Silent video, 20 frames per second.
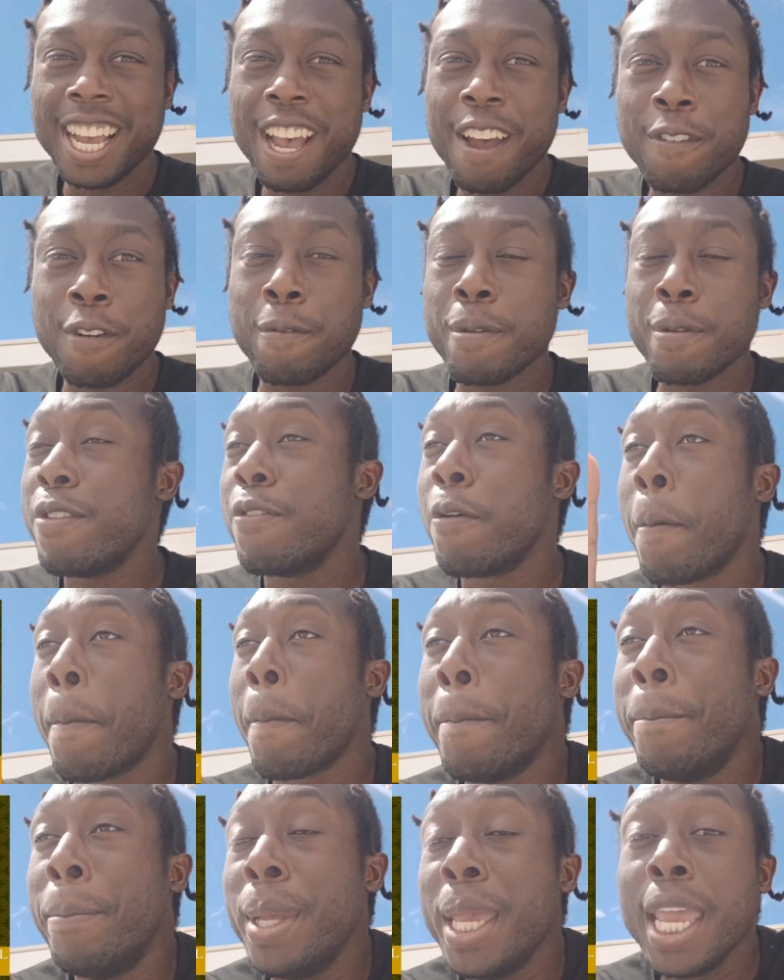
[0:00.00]
from
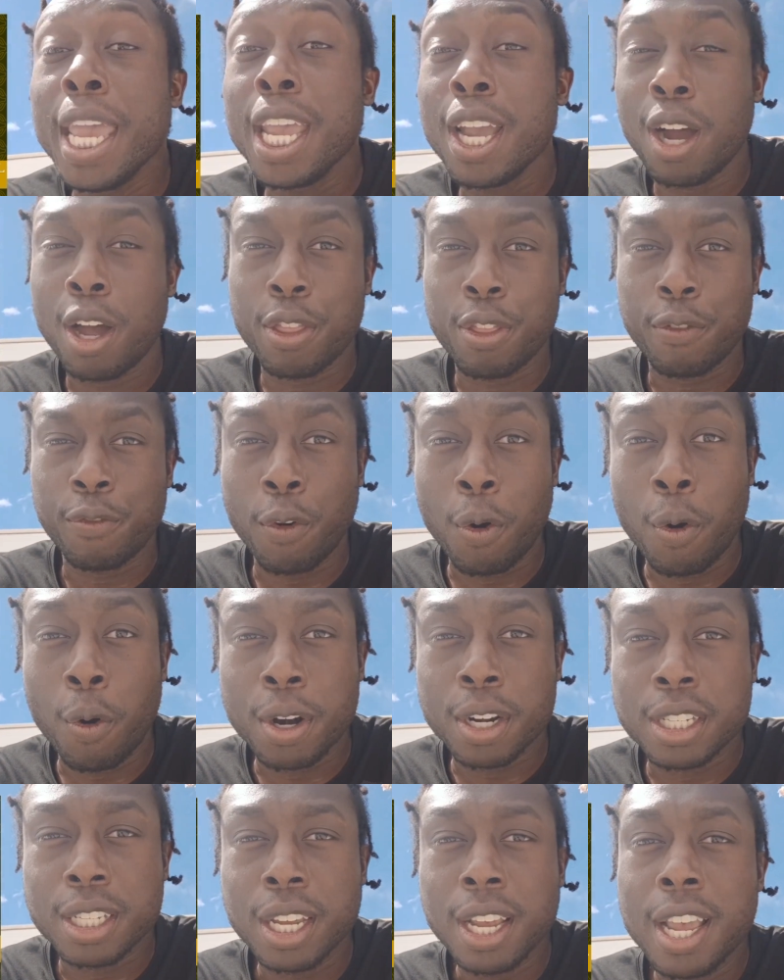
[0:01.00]
even being on the
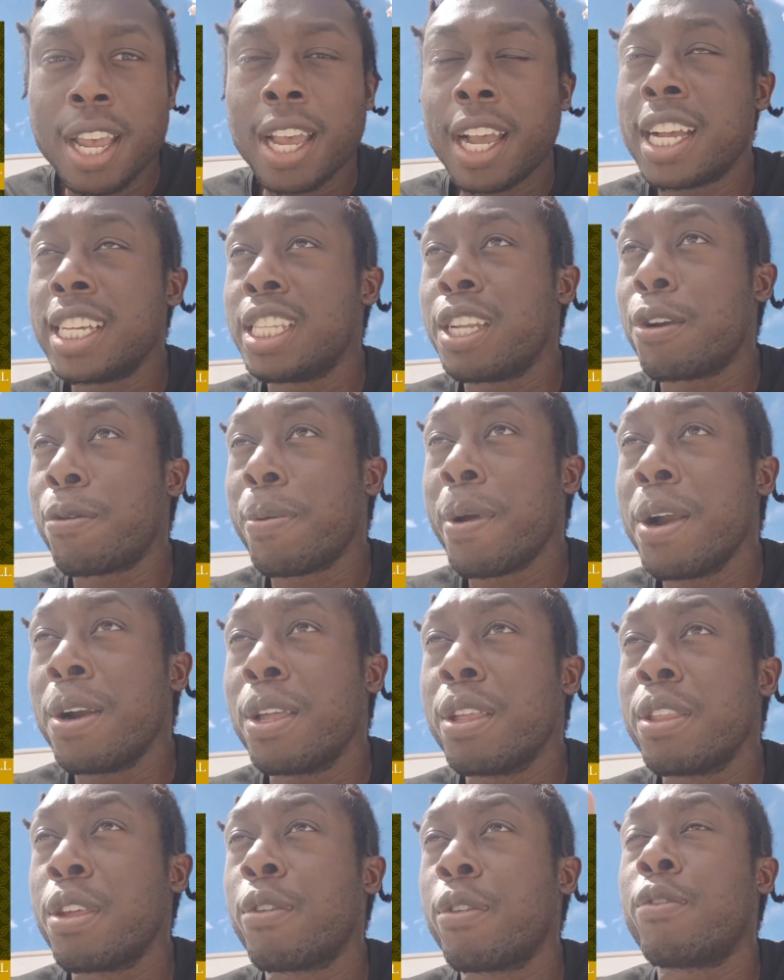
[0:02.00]
force, because they're
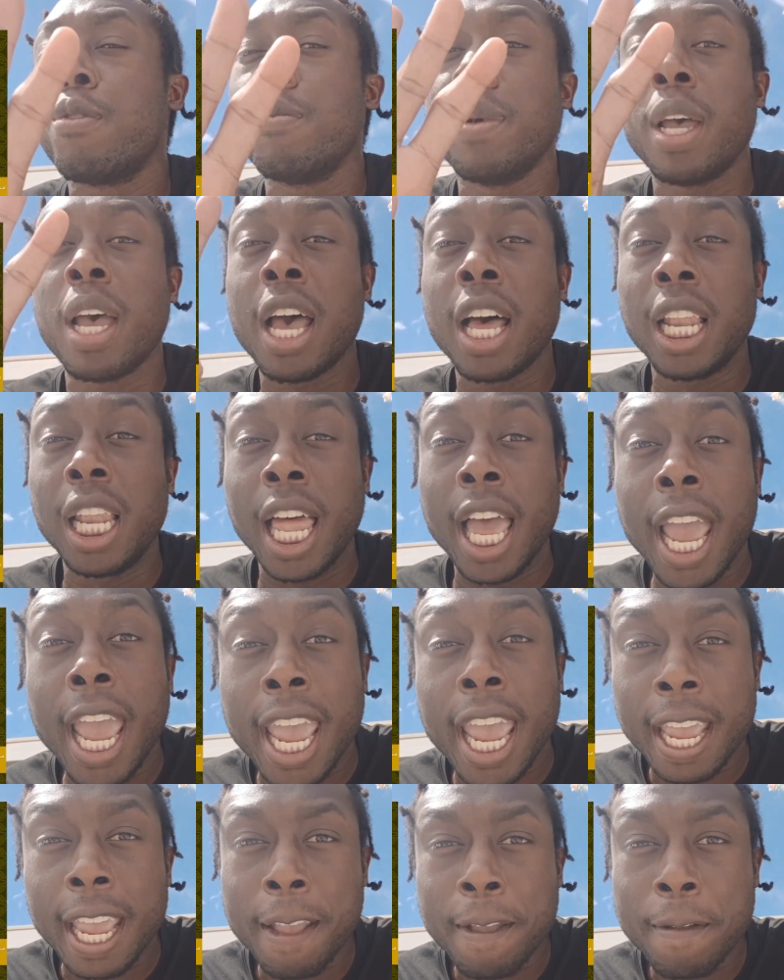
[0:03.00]
apparently from
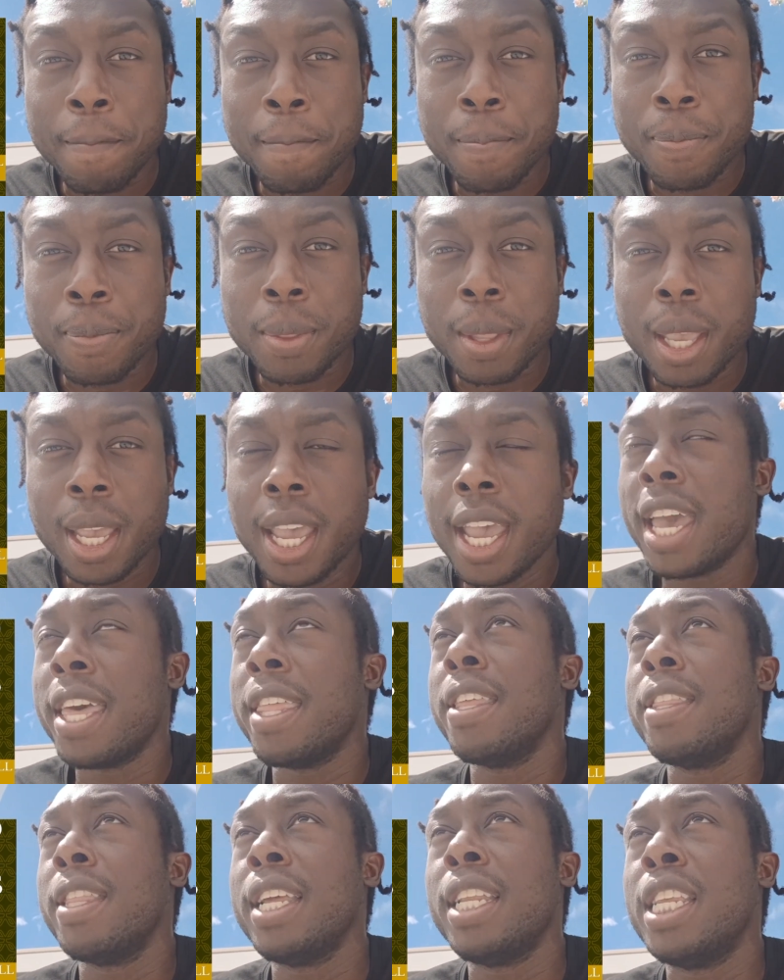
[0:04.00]
LA, and then they